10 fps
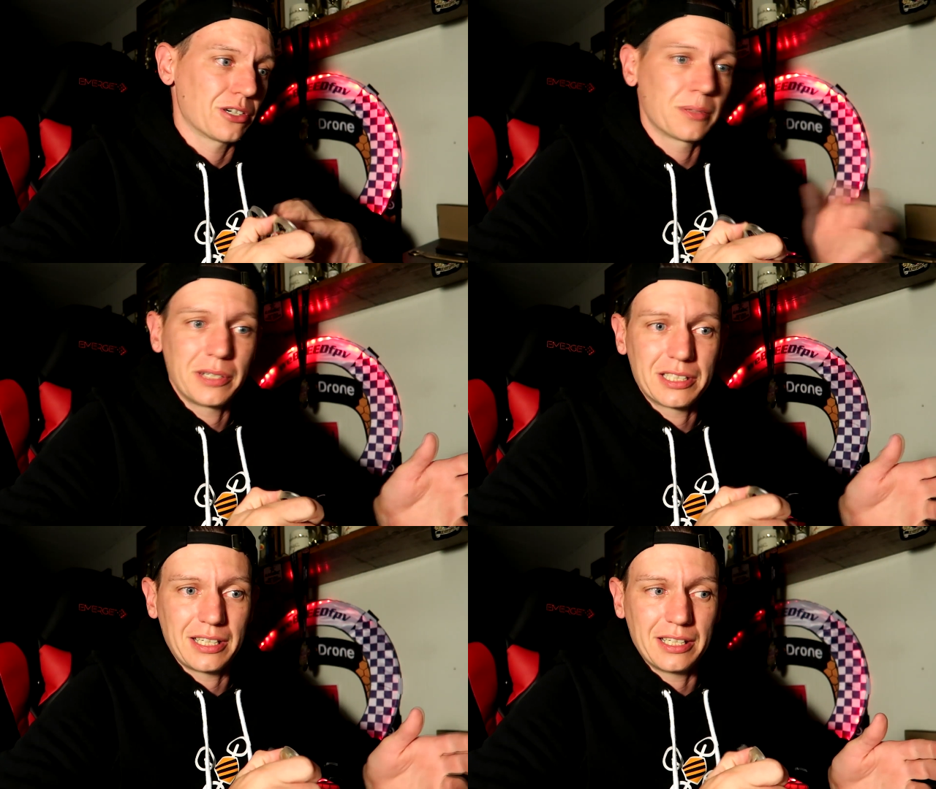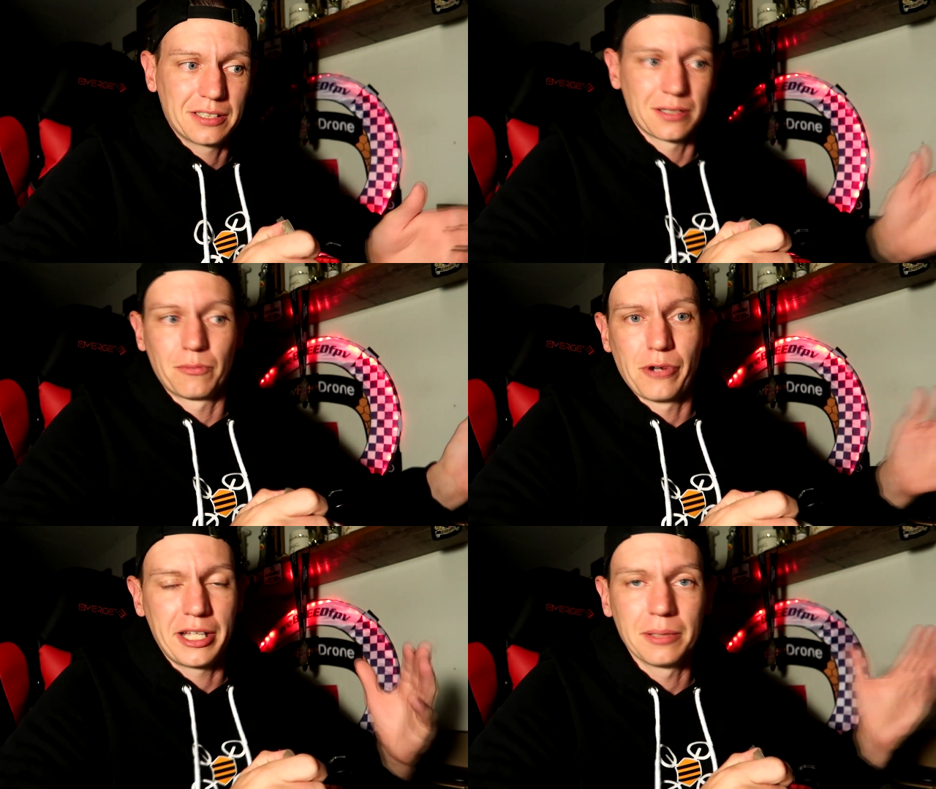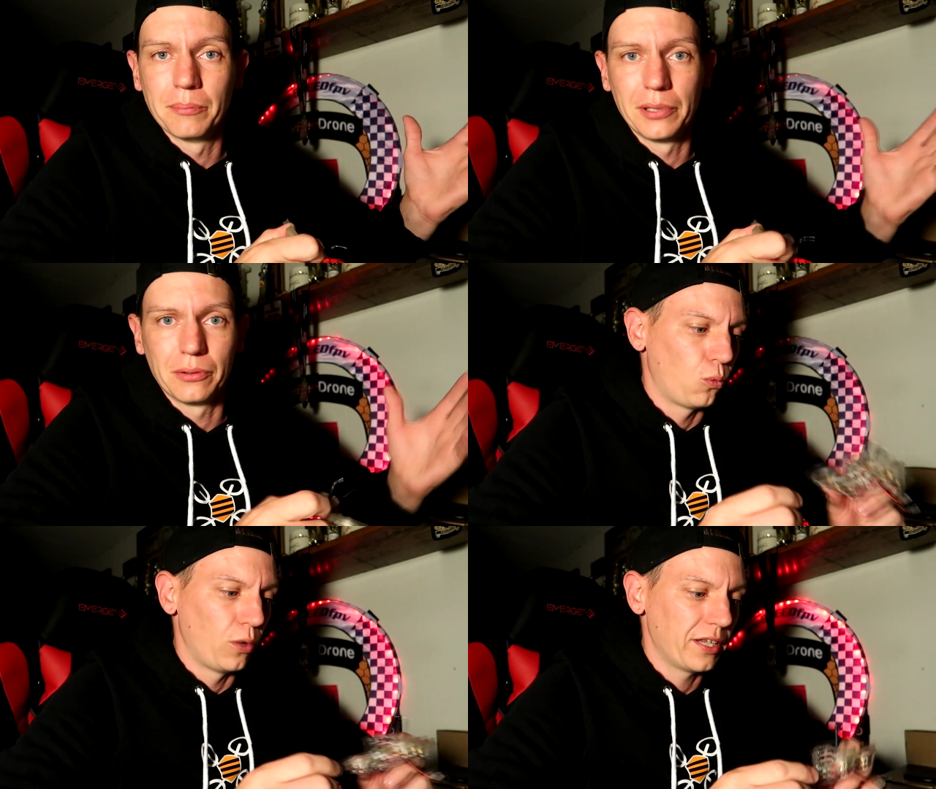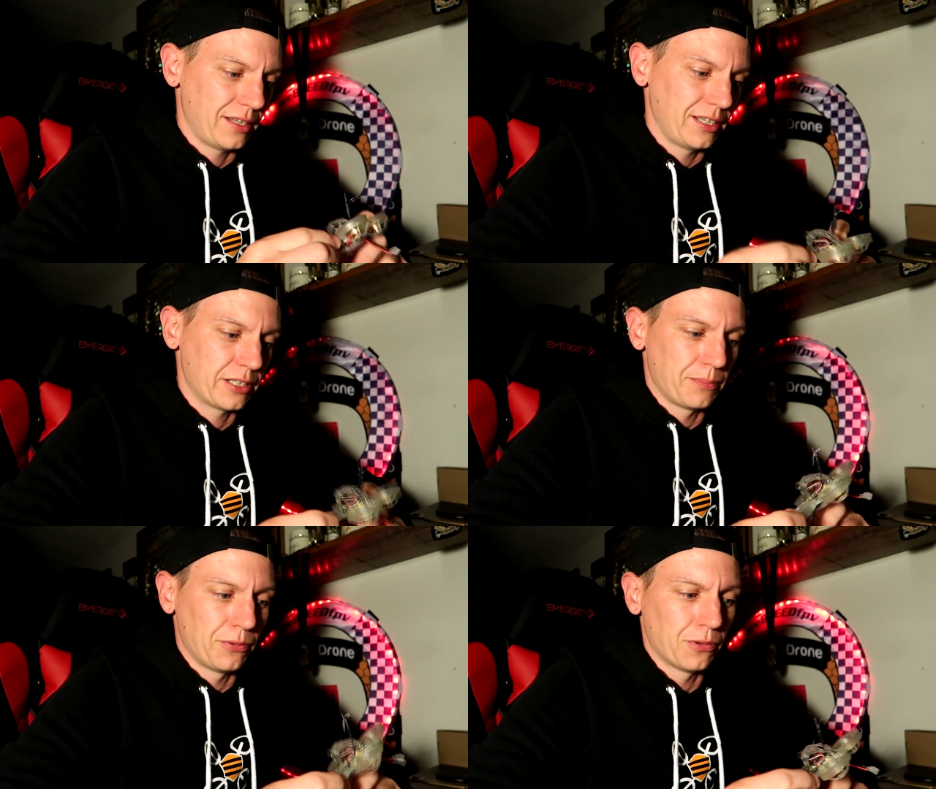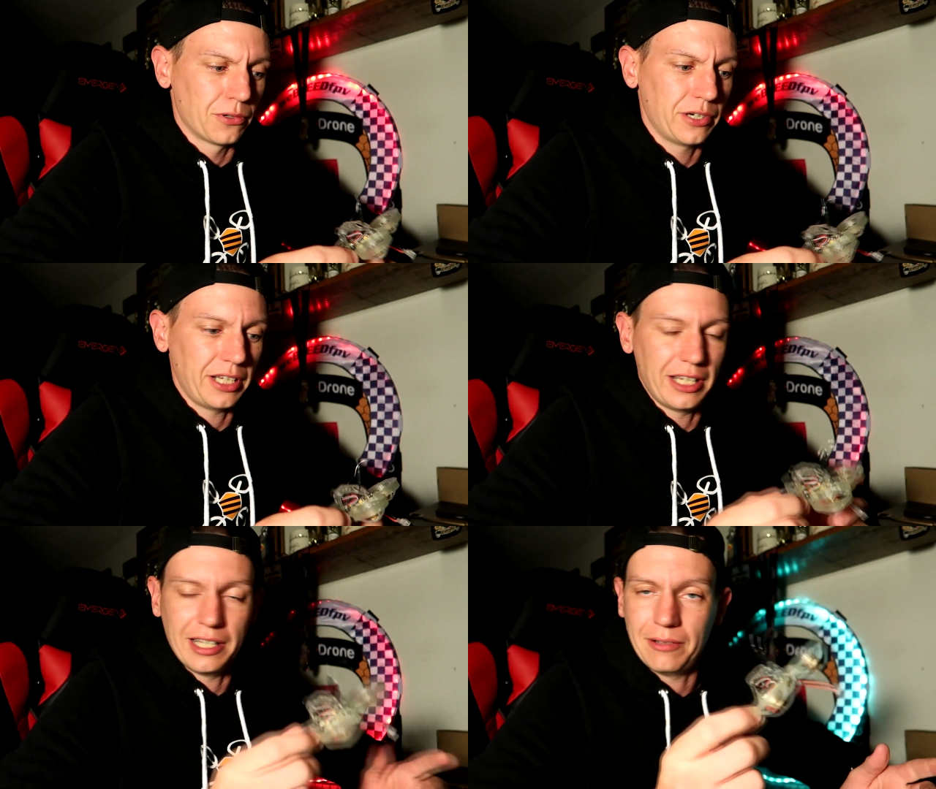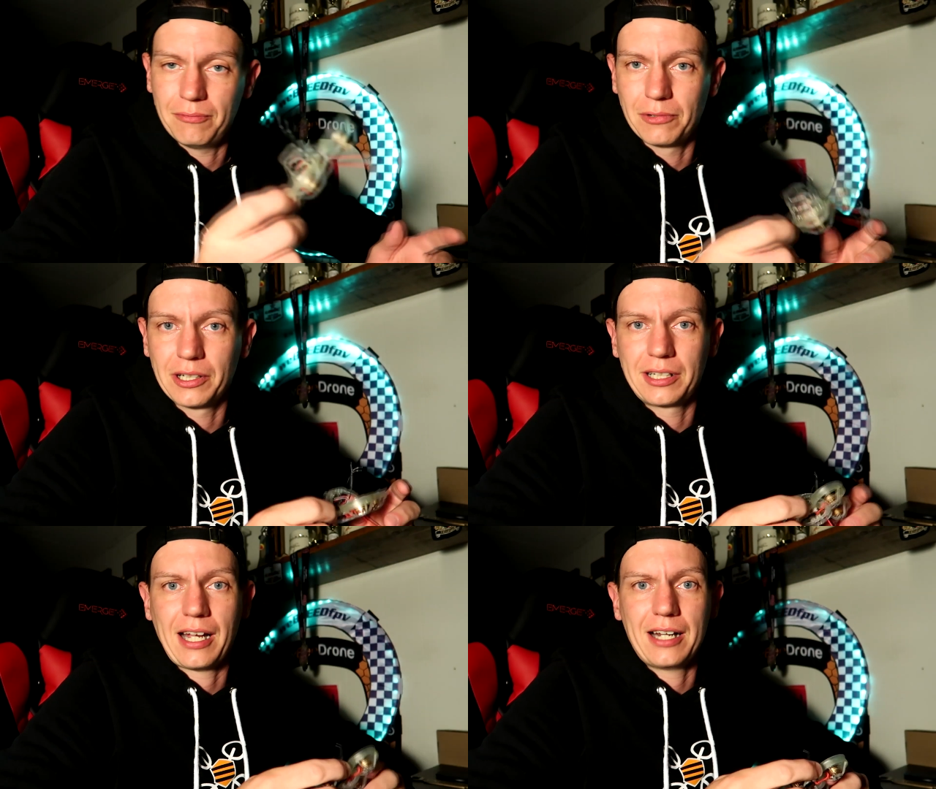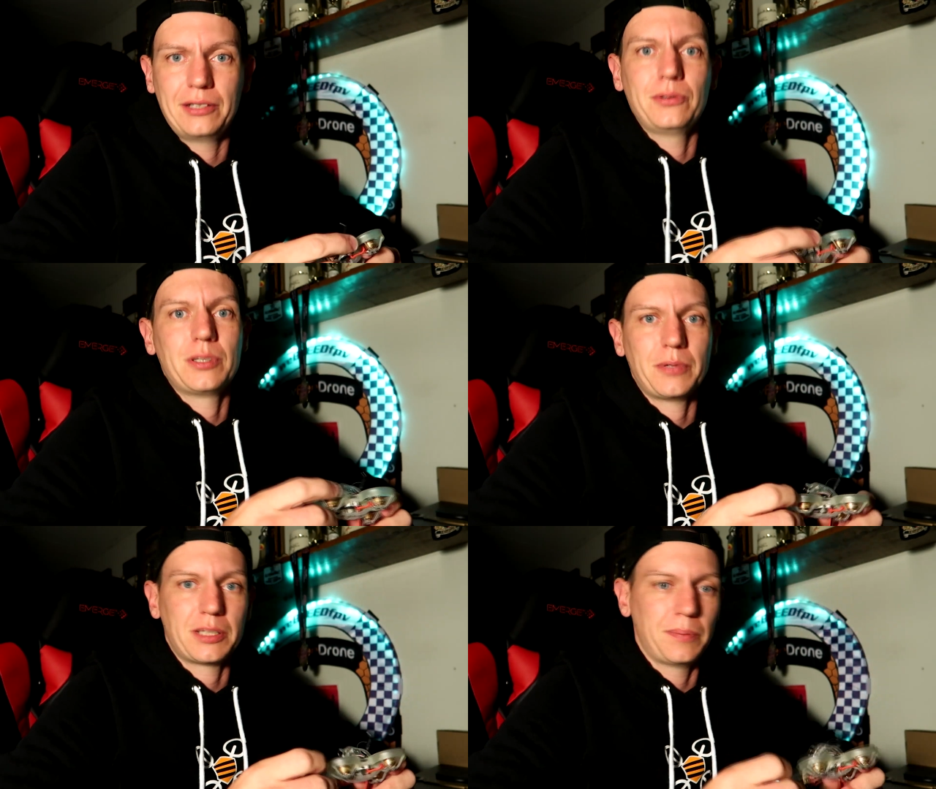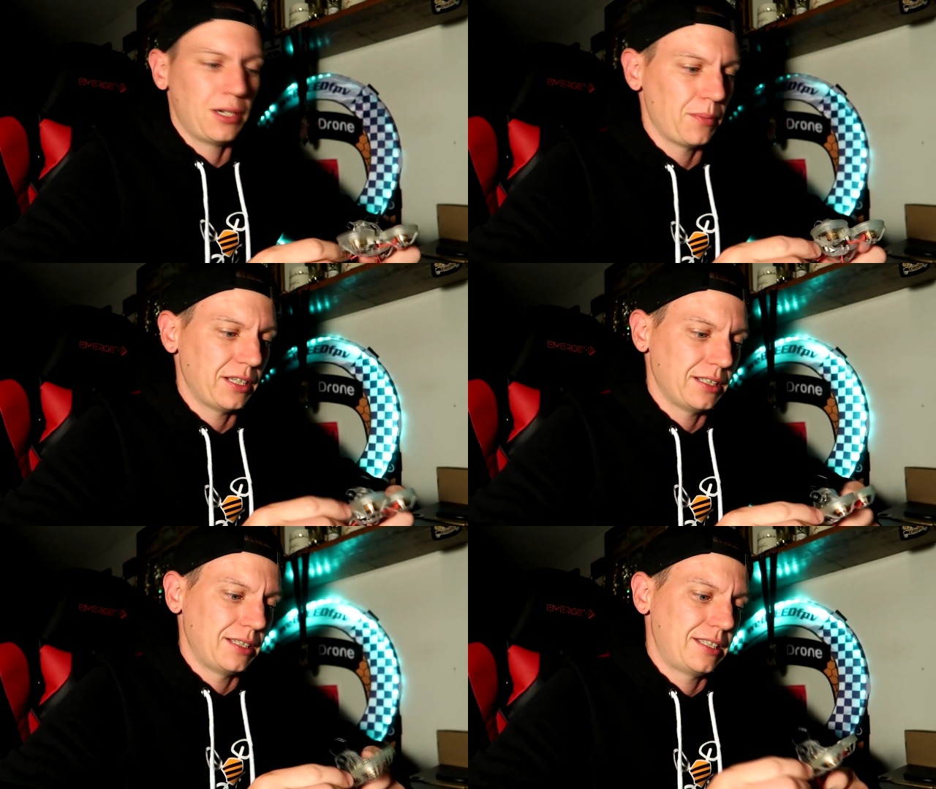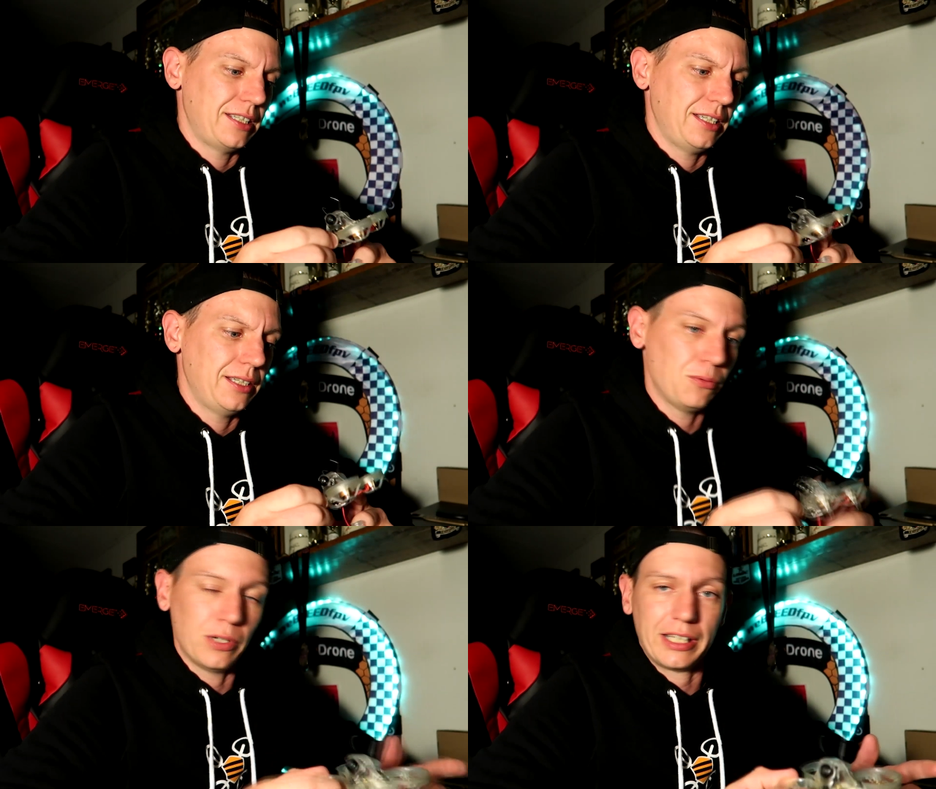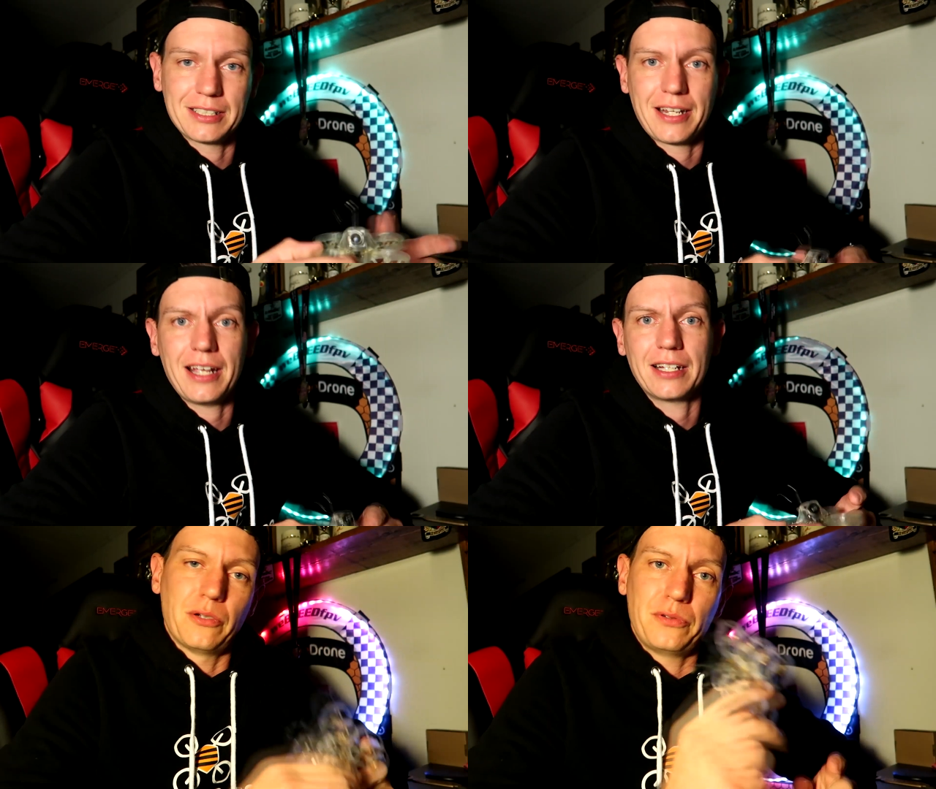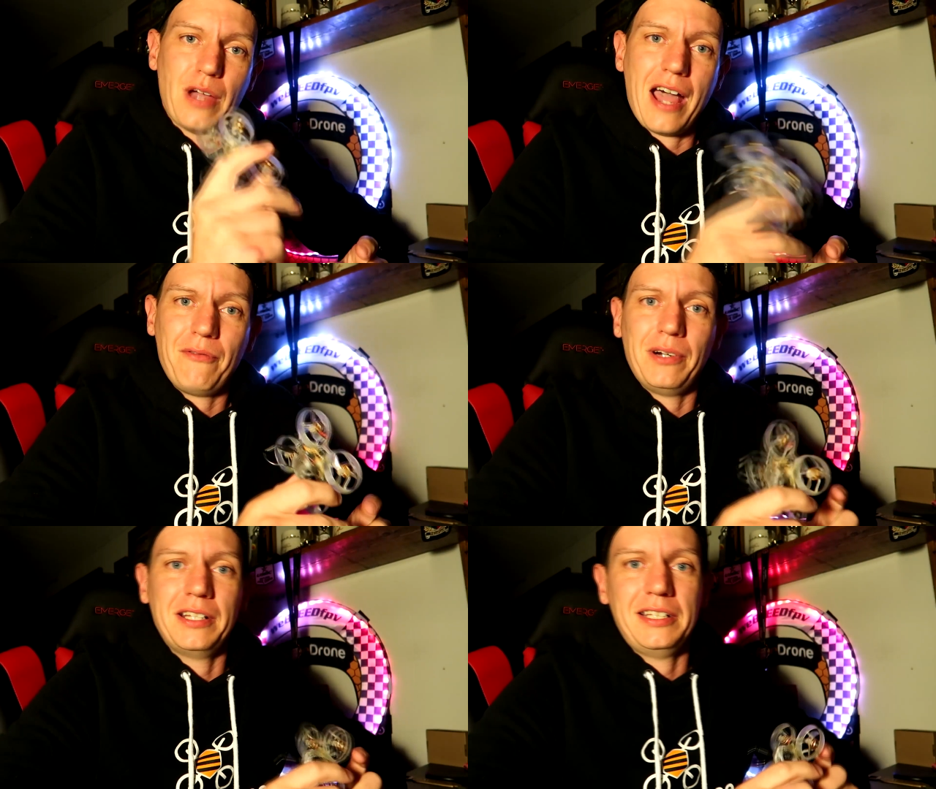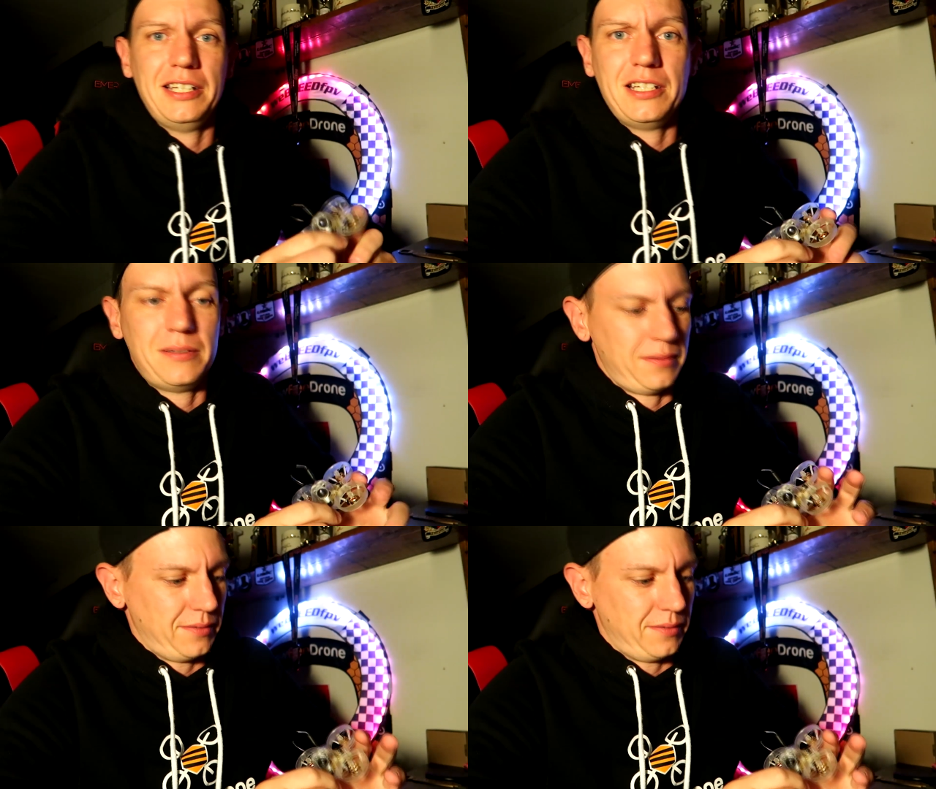You're going to be seeing some random build with this board, and we're going to kind of do some experimenting and see what it can take. So if you have one of these,